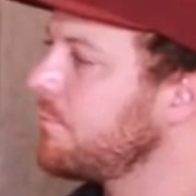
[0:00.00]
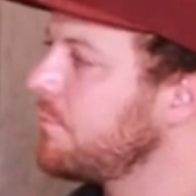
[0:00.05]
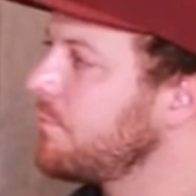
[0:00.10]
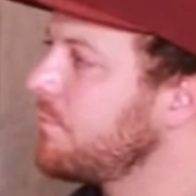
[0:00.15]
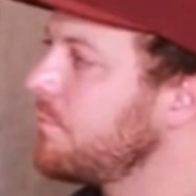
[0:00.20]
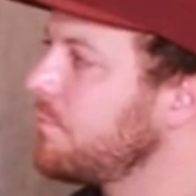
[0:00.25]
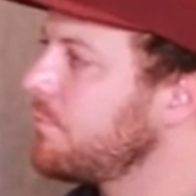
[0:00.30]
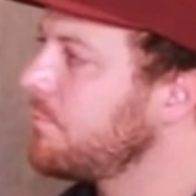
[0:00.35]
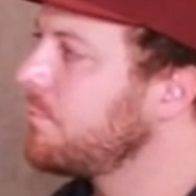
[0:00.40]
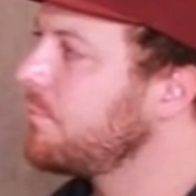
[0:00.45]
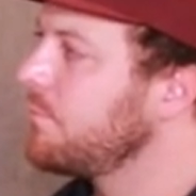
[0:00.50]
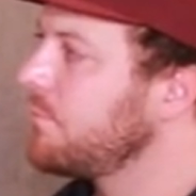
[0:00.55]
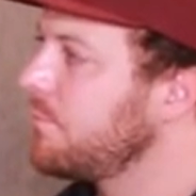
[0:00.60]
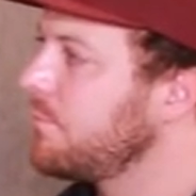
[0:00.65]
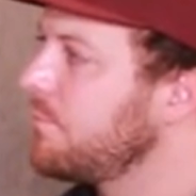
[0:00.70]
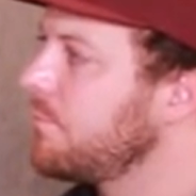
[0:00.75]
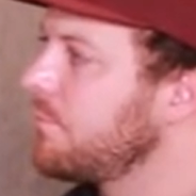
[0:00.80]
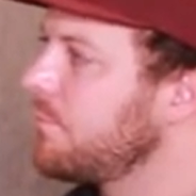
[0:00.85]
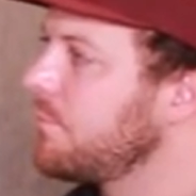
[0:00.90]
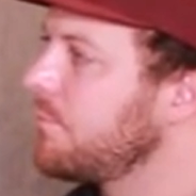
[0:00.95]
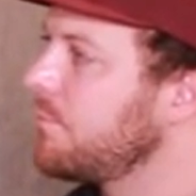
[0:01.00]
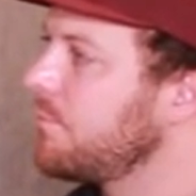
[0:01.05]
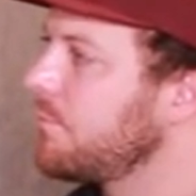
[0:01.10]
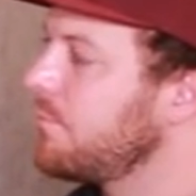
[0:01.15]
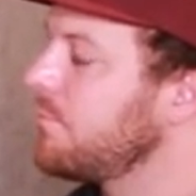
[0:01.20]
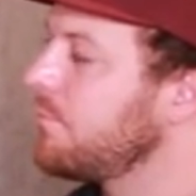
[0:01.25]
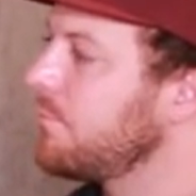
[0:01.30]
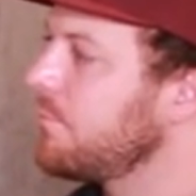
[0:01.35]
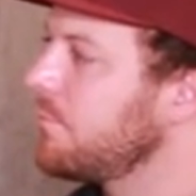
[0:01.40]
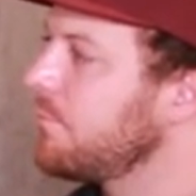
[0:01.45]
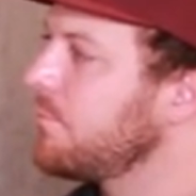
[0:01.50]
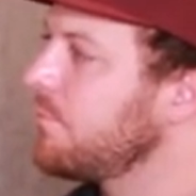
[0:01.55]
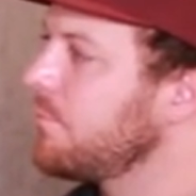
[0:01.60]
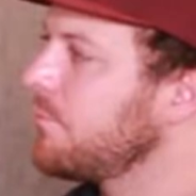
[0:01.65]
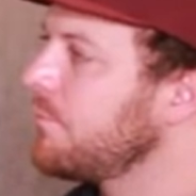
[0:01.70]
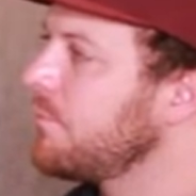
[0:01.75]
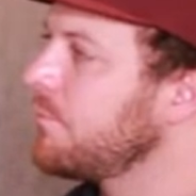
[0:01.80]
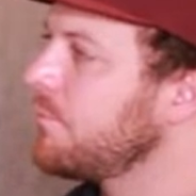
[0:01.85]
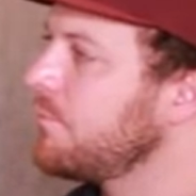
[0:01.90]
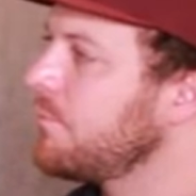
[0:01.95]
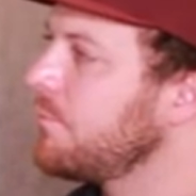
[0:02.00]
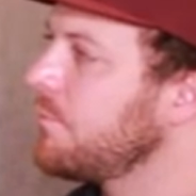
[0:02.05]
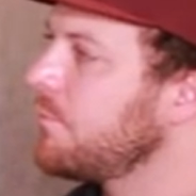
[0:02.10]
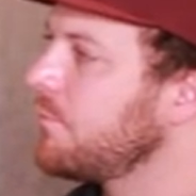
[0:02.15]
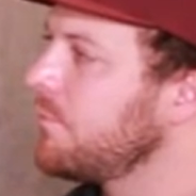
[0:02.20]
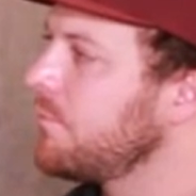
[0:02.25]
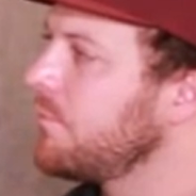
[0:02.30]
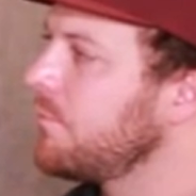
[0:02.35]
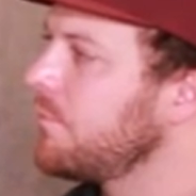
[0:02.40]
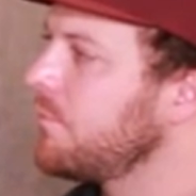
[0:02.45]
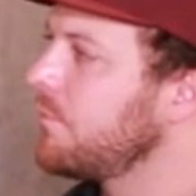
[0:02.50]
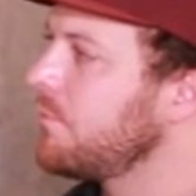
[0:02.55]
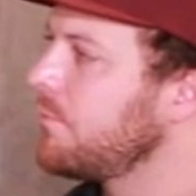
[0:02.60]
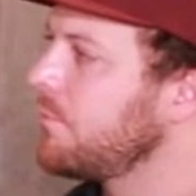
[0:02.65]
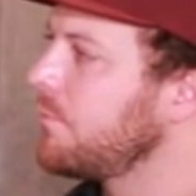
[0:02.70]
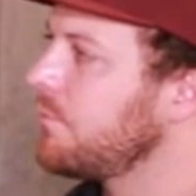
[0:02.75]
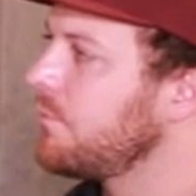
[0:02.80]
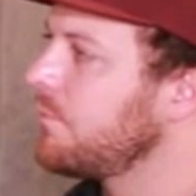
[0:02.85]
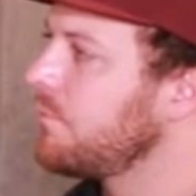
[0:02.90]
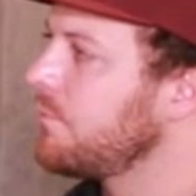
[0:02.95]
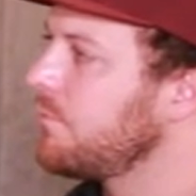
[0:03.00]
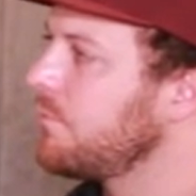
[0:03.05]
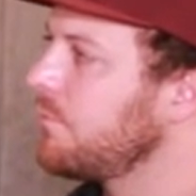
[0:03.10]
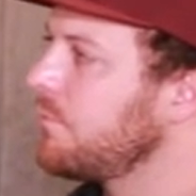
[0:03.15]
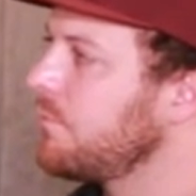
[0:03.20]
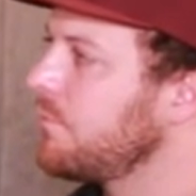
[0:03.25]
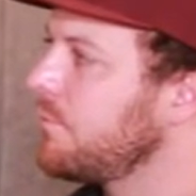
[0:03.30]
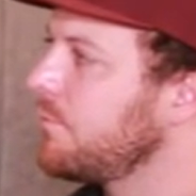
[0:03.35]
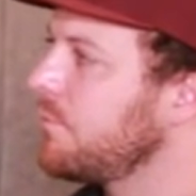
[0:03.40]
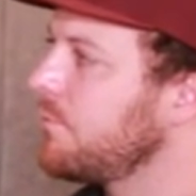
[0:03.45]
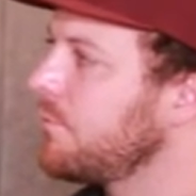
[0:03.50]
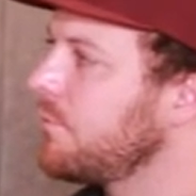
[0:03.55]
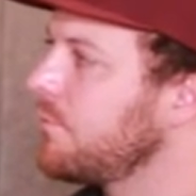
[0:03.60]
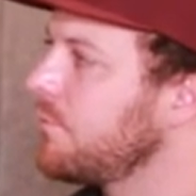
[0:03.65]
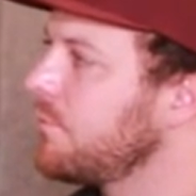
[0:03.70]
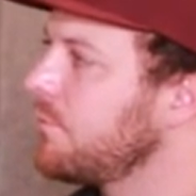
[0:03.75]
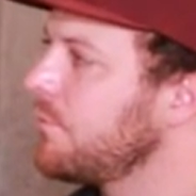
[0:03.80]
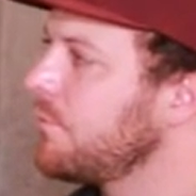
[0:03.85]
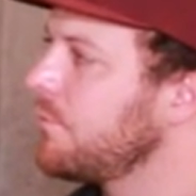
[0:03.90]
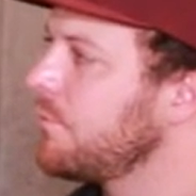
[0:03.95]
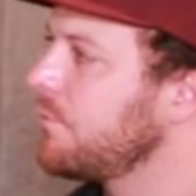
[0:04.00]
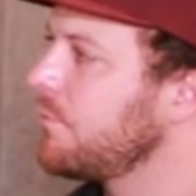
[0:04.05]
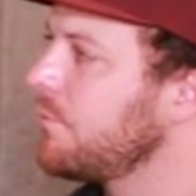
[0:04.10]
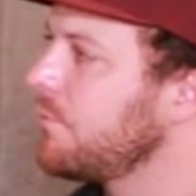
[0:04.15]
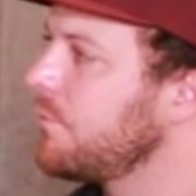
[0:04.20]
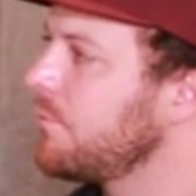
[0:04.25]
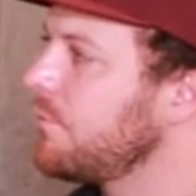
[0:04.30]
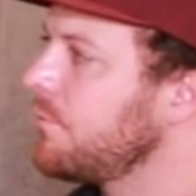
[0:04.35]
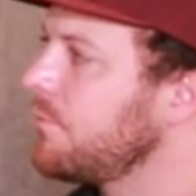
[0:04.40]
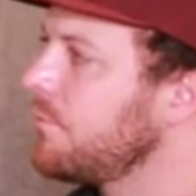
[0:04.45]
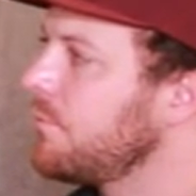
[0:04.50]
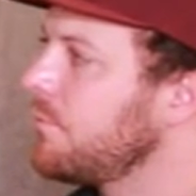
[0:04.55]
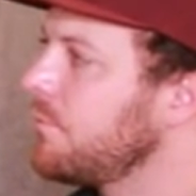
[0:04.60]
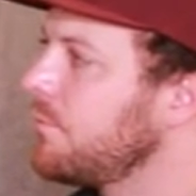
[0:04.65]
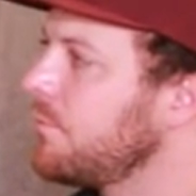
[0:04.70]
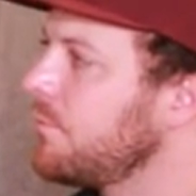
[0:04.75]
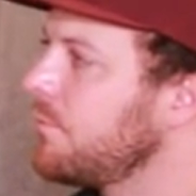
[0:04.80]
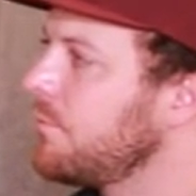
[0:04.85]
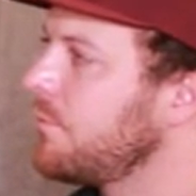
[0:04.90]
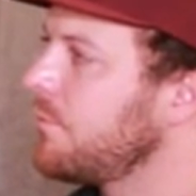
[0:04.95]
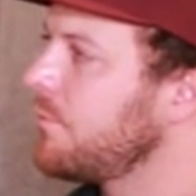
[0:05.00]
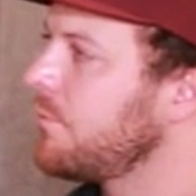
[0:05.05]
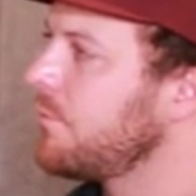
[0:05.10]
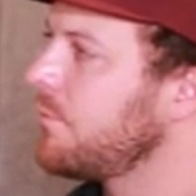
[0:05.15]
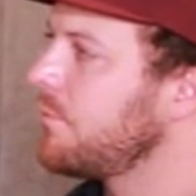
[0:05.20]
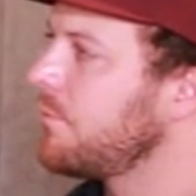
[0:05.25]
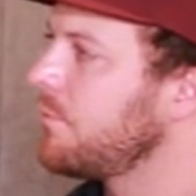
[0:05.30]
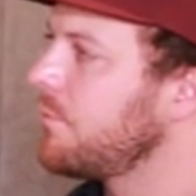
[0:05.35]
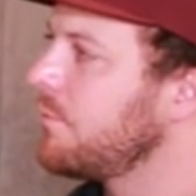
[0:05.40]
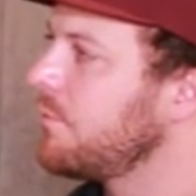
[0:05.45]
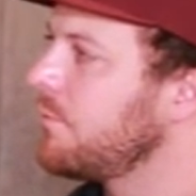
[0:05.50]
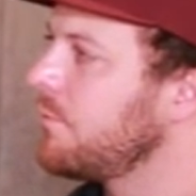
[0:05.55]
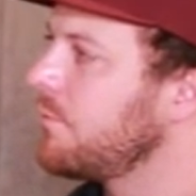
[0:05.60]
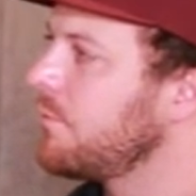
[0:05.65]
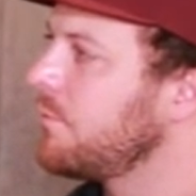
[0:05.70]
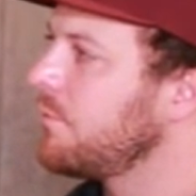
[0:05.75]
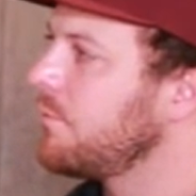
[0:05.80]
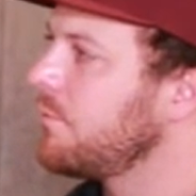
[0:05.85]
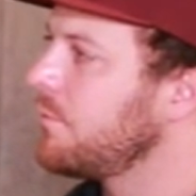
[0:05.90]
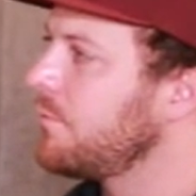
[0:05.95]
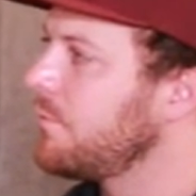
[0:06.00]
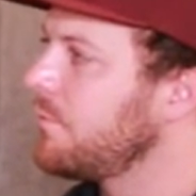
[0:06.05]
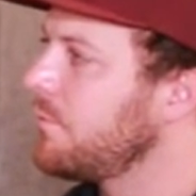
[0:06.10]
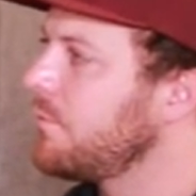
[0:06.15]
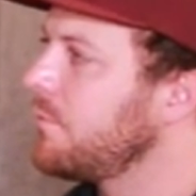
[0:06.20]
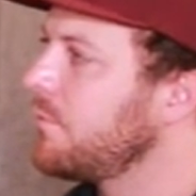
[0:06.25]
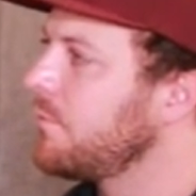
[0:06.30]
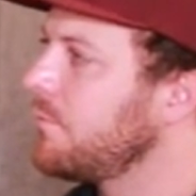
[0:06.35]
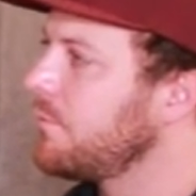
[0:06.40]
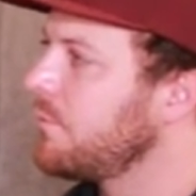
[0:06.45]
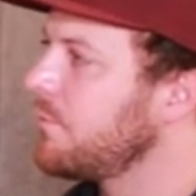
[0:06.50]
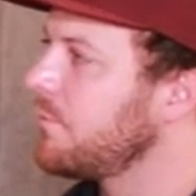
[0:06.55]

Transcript: No words are spoken by the person on screen.